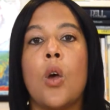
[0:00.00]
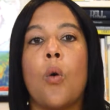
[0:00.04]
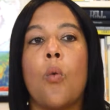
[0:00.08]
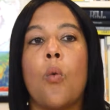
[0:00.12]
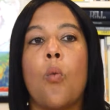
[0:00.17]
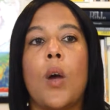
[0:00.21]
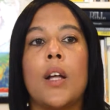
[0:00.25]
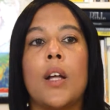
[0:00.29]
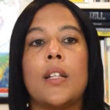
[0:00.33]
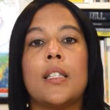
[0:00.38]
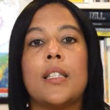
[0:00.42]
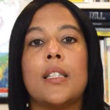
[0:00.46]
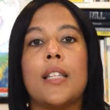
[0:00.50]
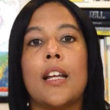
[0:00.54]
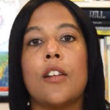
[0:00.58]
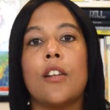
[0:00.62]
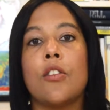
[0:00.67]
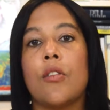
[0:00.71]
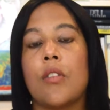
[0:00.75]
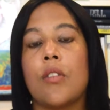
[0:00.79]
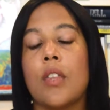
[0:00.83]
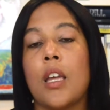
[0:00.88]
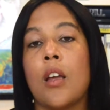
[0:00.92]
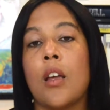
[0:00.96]
One
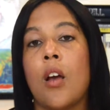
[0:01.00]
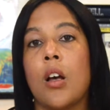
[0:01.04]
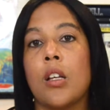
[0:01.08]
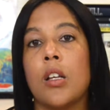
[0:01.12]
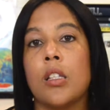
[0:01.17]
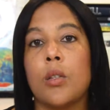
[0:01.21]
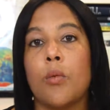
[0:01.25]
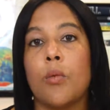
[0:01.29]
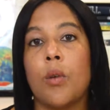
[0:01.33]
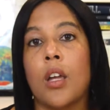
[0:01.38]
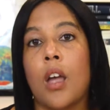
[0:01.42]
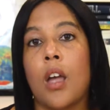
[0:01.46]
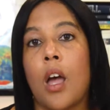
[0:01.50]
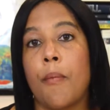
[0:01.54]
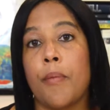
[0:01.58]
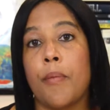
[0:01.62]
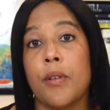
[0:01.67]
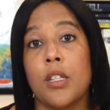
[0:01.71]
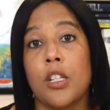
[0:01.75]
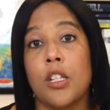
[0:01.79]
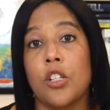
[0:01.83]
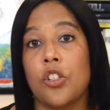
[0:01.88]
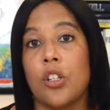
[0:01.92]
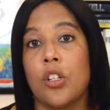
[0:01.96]
standard thing also in
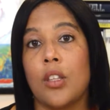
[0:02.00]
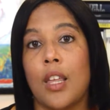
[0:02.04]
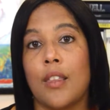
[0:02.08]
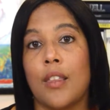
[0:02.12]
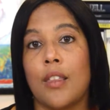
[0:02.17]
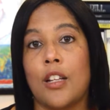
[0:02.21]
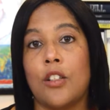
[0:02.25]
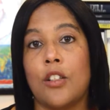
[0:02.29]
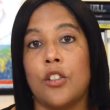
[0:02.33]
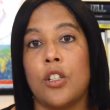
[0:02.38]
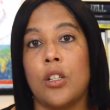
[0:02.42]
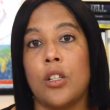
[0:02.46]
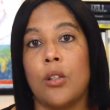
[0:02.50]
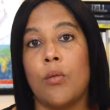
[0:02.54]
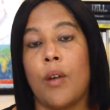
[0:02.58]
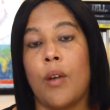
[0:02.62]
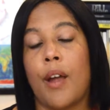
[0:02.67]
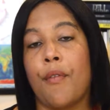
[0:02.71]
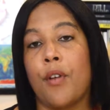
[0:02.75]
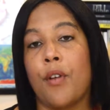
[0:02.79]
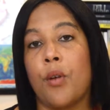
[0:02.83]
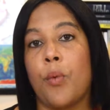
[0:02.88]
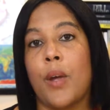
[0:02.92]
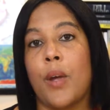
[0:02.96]
composition that they do
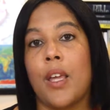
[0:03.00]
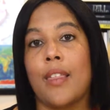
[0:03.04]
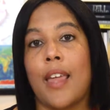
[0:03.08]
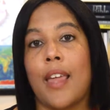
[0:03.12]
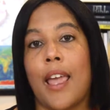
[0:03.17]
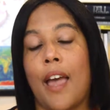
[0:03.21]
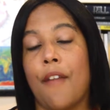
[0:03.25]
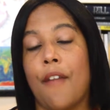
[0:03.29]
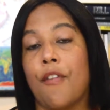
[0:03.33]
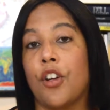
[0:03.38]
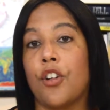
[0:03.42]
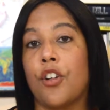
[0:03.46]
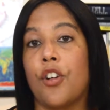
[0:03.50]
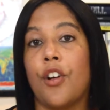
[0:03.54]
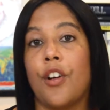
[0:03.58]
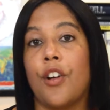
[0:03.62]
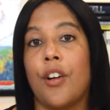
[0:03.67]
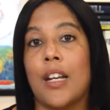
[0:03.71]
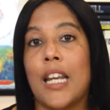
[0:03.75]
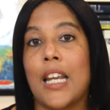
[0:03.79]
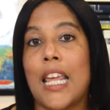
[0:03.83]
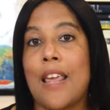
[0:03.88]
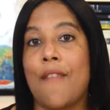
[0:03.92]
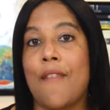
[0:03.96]
every week, they have a
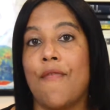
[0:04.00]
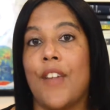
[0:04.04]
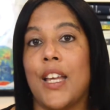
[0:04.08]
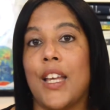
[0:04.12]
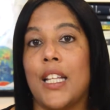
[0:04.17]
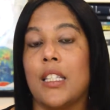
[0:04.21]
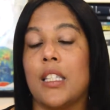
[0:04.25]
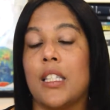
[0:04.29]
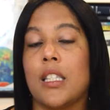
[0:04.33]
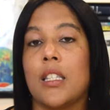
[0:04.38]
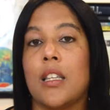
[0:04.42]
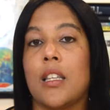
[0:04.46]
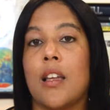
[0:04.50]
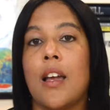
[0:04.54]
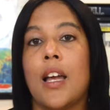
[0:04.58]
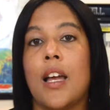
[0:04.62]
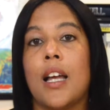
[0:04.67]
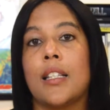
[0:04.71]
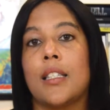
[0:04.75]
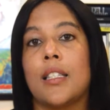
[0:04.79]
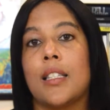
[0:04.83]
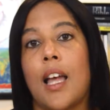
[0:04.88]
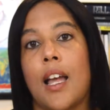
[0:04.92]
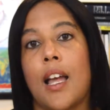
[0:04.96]
current events
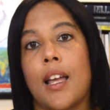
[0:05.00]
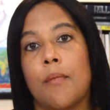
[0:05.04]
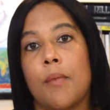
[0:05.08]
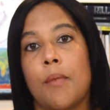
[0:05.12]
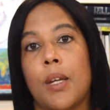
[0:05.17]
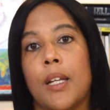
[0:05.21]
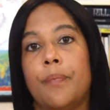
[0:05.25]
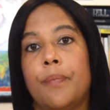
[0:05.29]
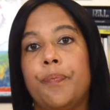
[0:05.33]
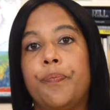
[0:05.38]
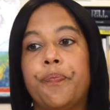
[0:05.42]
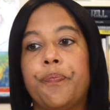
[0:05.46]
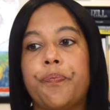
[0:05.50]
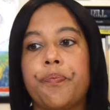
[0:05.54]
assignment.